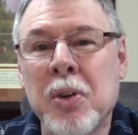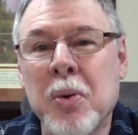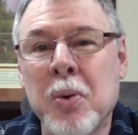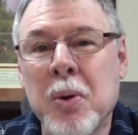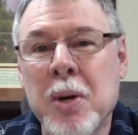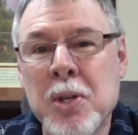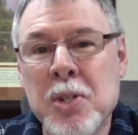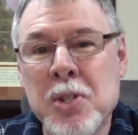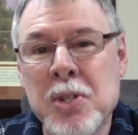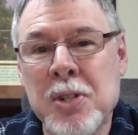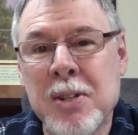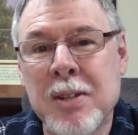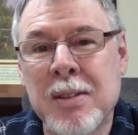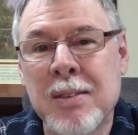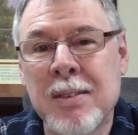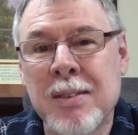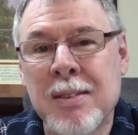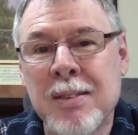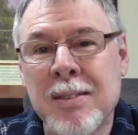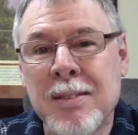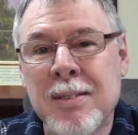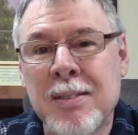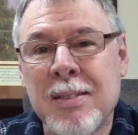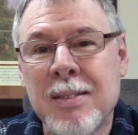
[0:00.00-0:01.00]
question
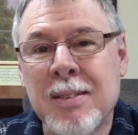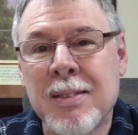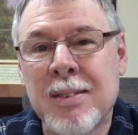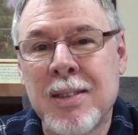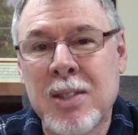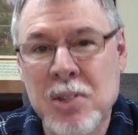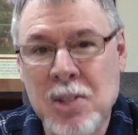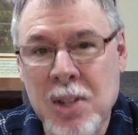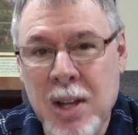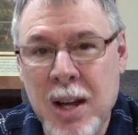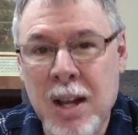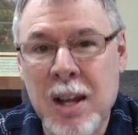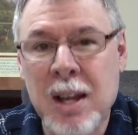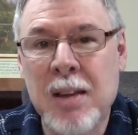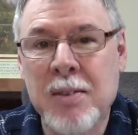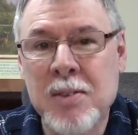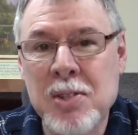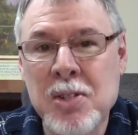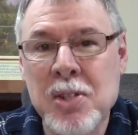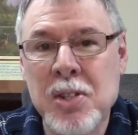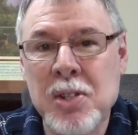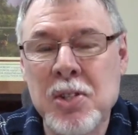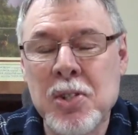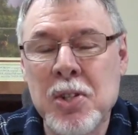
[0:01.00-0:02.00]
Does God have a
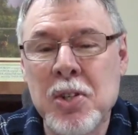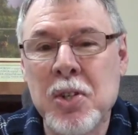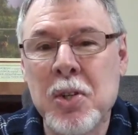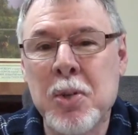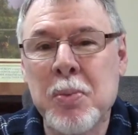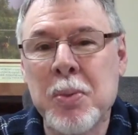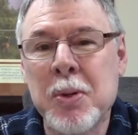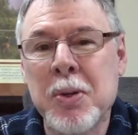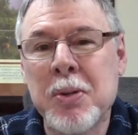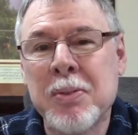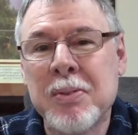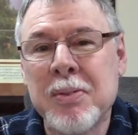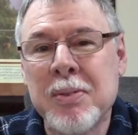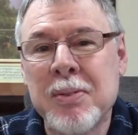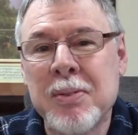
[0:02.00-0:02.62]
sense of humor?